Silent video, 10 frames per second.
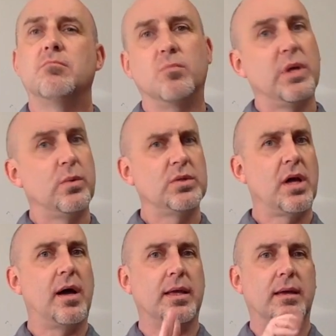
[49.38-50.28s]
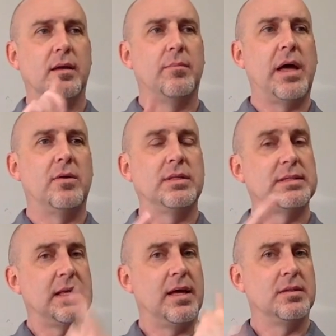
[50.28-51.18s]
we were talking about the
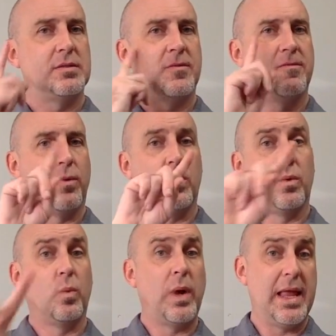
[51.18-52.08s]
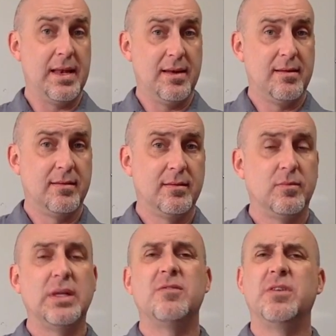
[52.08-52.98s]
signs for when.
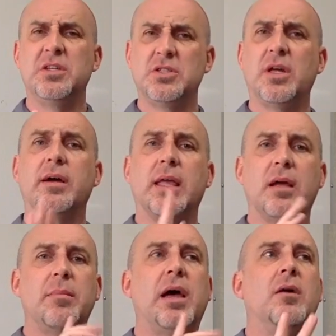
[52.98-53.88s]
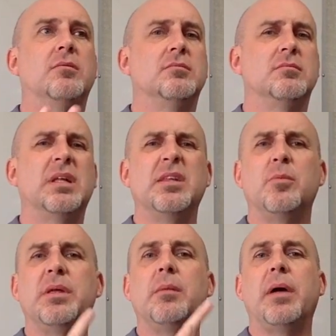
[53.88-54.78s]
We had finished talking about a
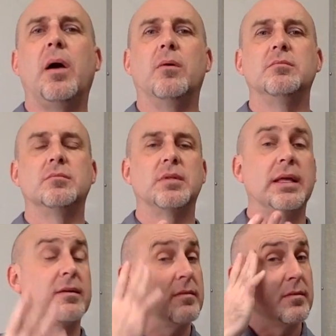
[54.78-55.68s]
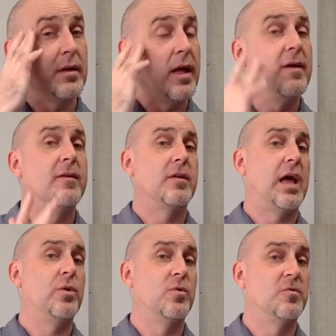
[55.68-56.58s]
little bit about like
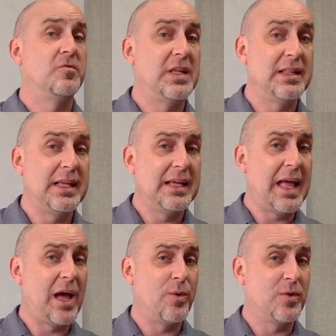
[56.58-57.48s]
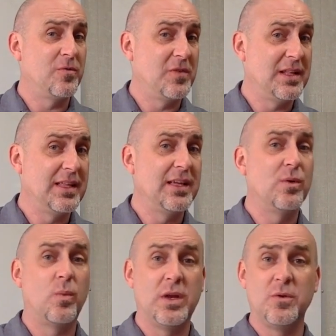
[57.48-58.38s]
how you're feeling, how are you feeling,
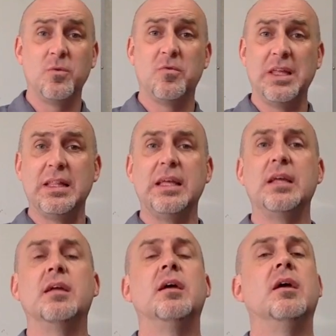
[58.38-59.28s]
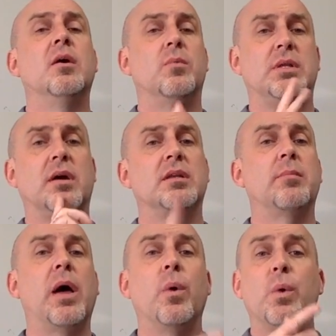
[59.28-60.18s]
or what are you feeling. We talked
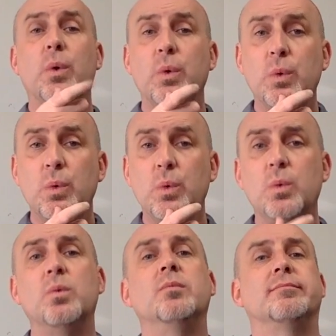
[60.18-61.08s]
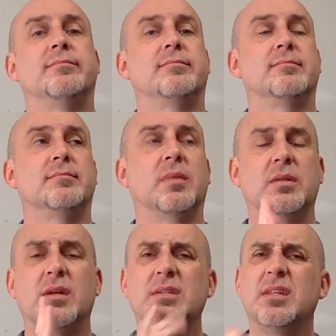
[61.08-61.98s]
about who,
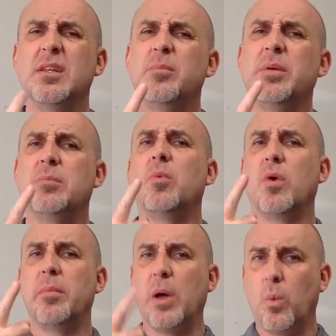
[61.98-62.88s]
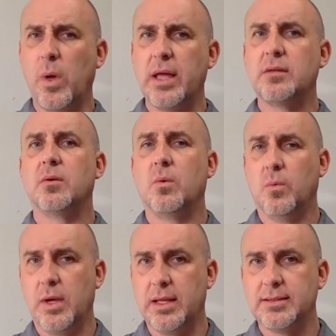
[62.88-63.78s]
talked a little bit more about what or
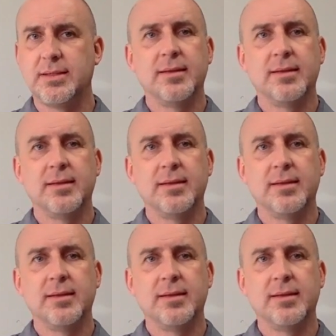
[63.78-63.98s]
what.